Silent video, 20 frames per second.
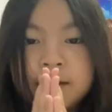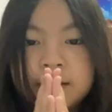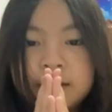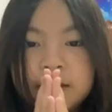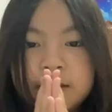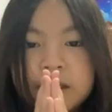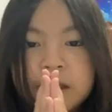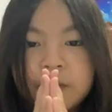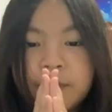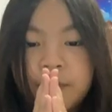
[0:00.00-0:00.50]

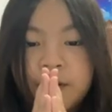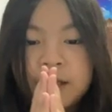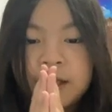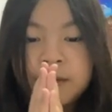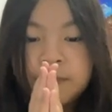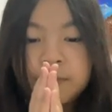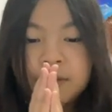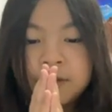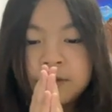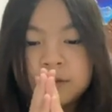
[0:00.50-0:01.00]
teacher. My
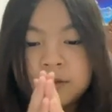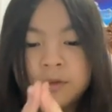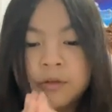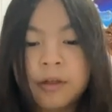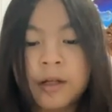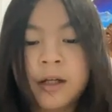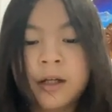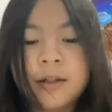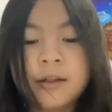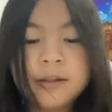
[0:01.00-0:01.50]
name is Sue.
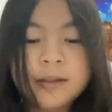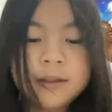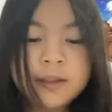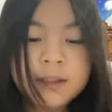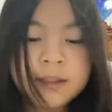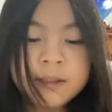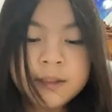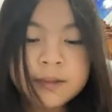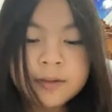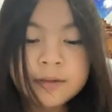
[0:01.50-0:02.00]

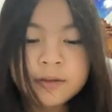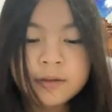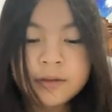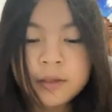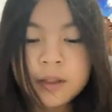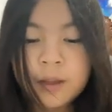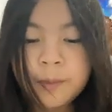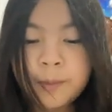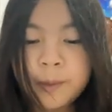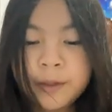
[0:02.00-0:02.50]

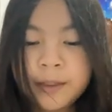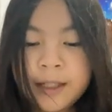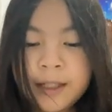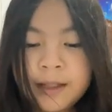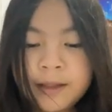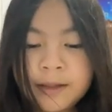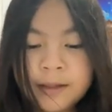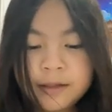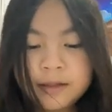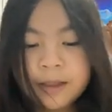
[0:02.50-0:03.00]
The
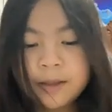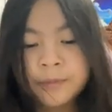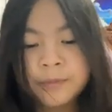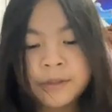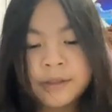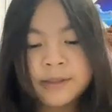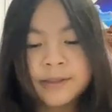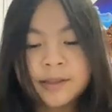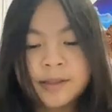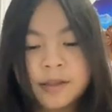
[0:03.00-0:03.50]
Mona Lisa
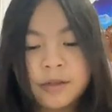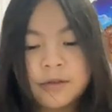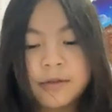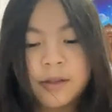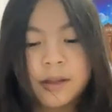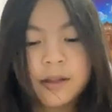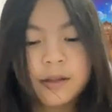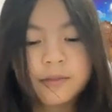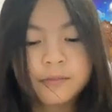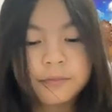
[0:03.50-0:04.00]
Mystery.